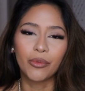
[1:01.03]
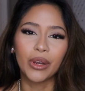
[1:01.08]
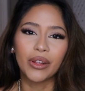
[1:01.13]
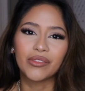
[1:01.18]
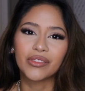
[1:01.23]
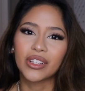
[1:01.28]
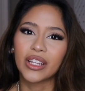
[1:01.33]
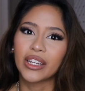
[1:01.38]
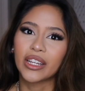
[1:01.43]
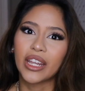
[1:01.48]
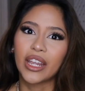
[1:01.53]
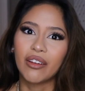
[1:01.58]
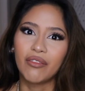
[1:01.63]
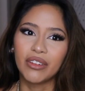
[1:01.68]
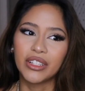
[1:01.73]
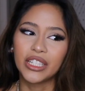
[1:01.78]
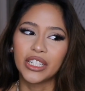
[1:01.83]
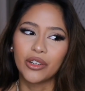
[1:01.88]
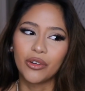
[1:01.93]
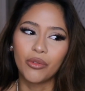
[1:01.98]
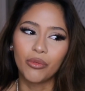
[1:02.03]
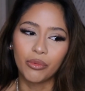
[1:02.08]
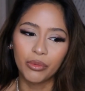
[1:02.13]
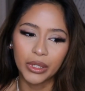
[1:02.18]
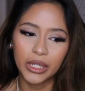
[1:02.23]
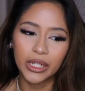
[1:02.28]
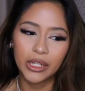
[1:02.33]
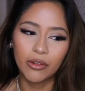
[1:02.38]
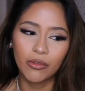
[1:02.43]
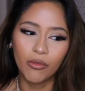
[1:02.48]
waves like every single
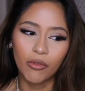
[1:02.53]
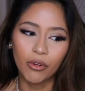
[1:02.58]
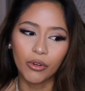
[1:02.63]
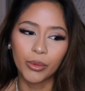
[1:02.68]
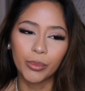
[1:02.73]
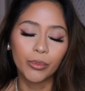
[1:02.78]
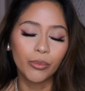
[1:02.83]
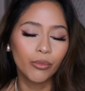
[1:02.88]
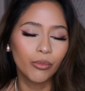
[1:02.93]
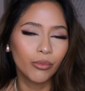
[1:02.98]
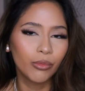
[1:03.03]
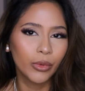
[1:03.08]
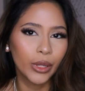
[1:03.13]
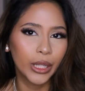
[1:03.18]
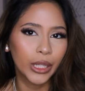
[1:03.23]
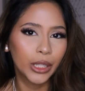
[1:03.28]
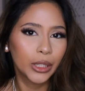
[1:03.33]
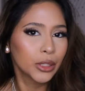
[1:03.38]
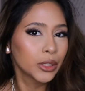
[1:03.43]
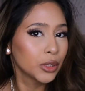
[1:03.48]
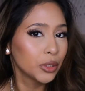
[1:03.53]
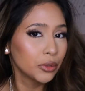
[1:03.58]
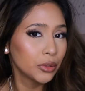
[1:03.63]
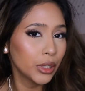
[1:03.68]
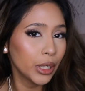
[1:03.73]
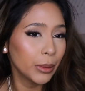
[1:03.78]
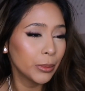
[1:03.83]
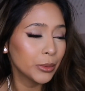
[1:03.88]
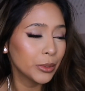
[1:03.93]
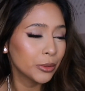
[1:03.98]
week, or like 3
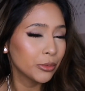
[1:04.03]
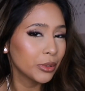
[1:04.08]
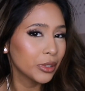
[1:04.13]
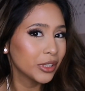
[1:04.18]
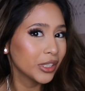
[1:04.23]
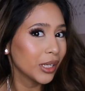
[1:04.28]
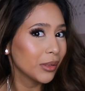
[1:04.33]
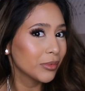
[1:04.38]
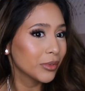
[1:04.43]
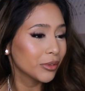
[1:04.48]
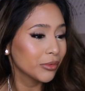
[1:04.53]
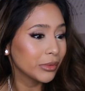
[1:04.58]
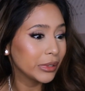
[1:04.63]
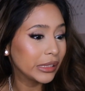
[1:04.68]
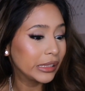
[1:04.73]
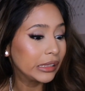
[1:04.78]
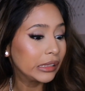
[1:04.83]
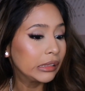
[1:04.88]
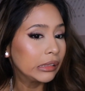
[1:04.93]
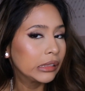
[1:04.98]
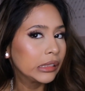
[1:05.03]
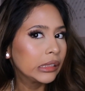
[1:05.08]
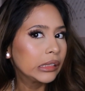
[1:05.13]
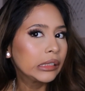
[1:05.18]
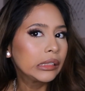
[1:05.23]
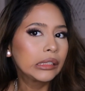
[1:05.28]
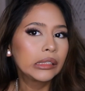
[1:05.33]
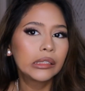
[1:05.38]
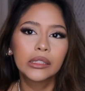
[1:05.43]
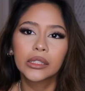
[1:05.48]
times a week.
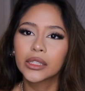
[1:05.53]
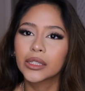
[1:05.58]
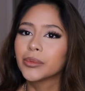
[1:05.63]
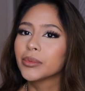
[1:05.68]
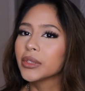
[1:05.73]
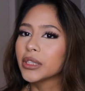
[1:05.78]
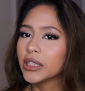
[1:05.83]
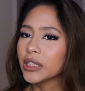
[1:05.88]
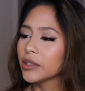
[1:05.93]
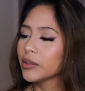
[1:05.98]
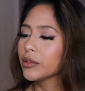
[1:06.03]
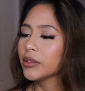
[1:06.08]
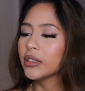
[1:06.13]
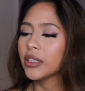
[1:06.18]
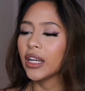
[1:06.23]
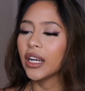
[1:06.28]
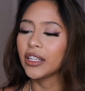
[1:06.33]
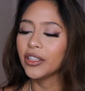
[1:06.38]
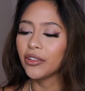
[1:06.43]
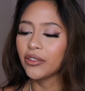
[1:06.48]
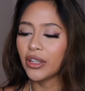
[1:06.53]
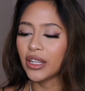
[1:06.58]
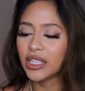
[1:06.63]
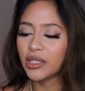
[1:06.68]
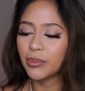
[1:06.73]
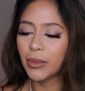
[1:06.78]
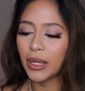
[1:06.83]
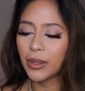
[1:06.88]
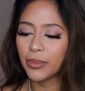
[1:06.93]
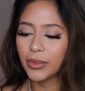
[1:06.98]
Sometimes I know
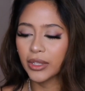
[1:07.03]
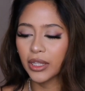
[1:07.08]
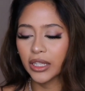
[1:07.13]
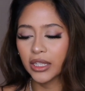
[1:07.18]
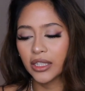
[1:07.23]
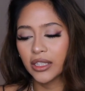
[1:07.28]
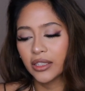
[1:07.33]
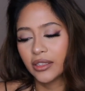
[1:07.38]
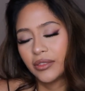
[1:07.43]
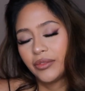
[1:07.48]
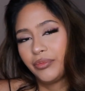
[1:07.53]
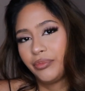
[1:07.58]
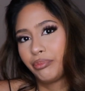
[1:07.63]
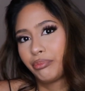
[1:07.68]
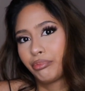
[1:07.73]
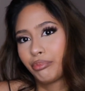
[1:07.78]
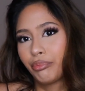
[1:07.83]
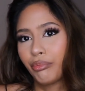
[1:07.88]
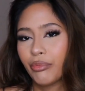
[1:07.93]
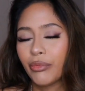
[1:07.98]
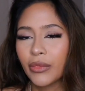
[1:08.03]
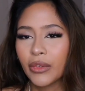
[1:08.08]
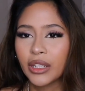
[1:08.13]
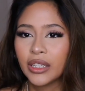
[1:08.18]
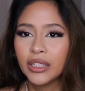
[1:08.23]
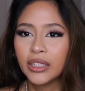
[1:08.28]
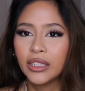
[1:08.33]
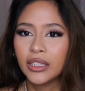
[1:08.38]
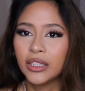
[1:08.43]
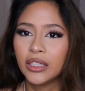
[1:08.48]
that's bad, but like
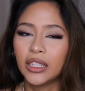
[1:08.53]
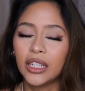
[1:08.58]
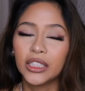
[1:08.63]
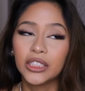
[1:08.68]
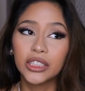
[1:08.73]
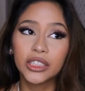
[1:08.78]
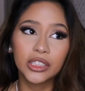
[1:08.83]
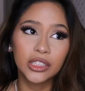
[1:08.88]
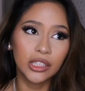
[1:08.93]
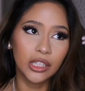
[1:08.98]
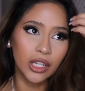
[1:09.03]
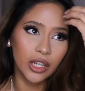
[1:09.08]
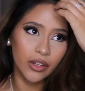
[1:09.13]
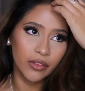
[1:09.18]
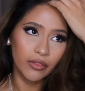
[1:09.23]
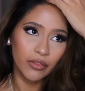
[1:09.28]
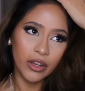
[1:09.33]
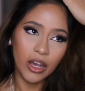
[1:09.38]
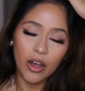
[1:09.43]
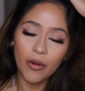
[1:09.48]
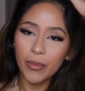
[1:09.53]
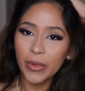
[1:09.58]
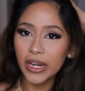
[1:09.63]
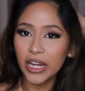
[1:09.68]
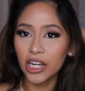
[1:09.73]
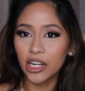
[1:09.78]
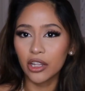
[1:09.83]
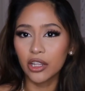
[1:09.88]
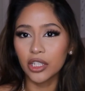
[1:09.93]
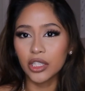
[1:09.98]
I just love how my
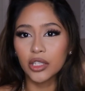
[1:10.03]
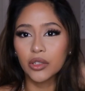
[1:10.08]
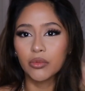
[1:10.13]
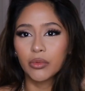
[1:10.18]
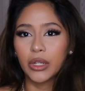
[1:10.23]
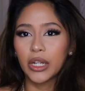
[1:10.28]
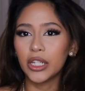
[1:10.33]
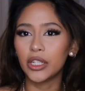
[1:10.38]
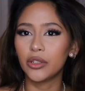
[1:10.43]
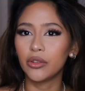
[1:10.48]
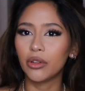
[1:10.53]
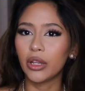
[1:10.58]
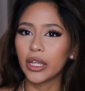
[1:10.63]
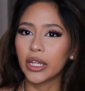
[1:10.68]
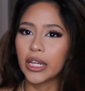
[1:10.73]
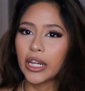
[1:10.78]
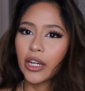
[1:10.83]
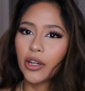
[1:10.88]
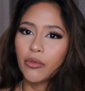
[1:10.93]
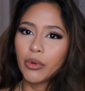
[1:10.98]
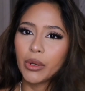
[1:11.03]
hair looks when I do like hair